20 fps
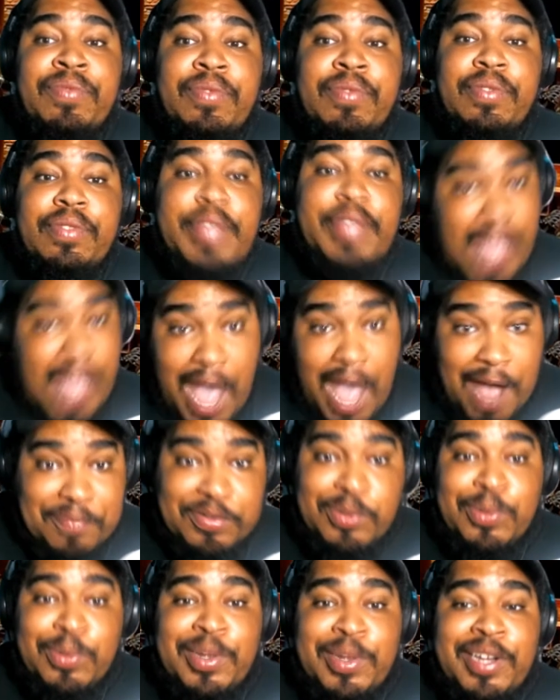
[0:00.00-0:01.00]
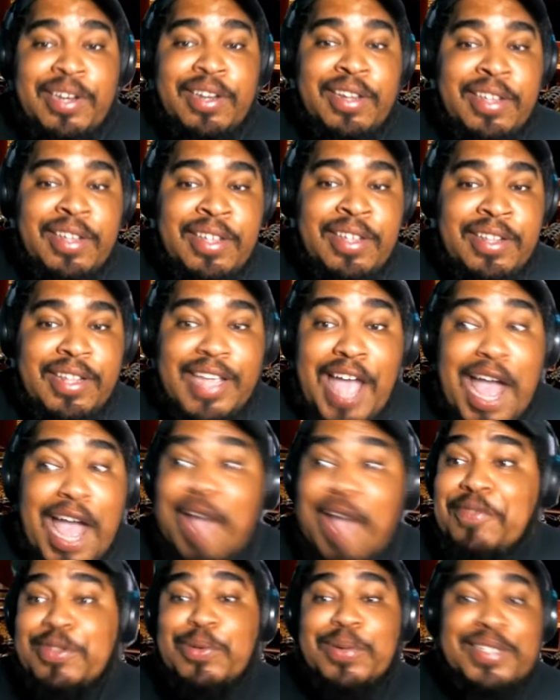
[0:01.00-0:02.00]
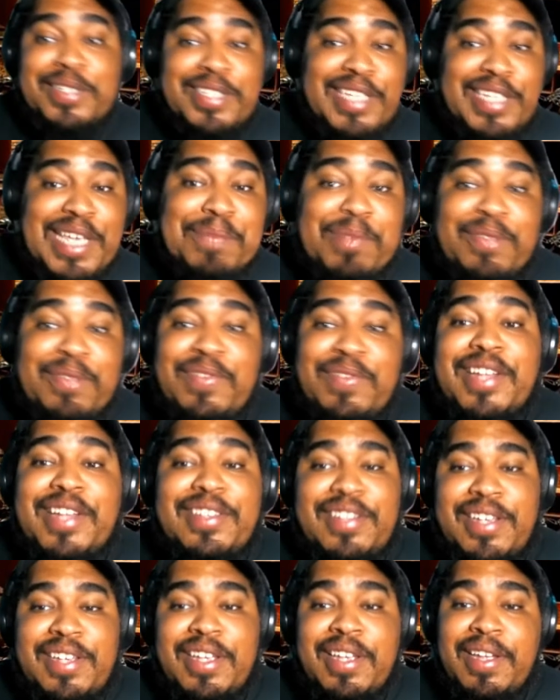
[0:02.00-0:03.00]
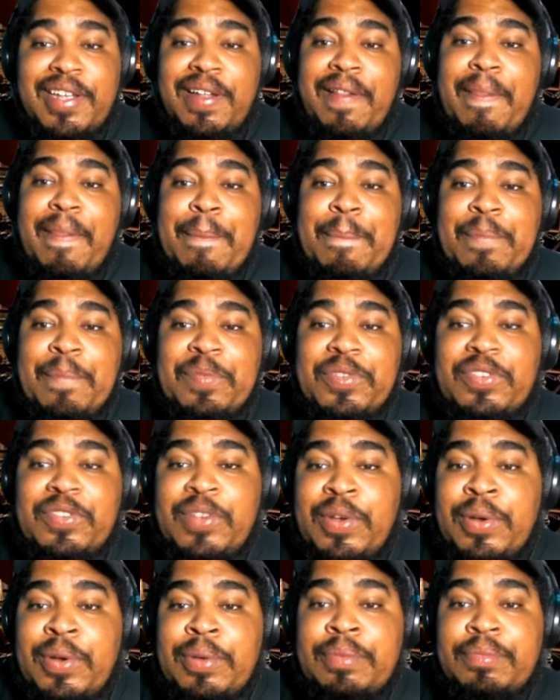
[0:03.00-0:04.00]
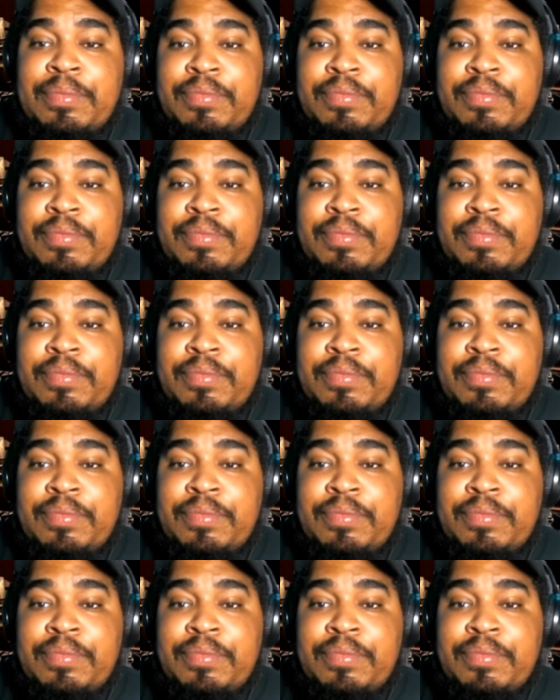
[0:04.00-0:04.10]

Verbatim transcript: they have to win. They have to win to keep advancing. So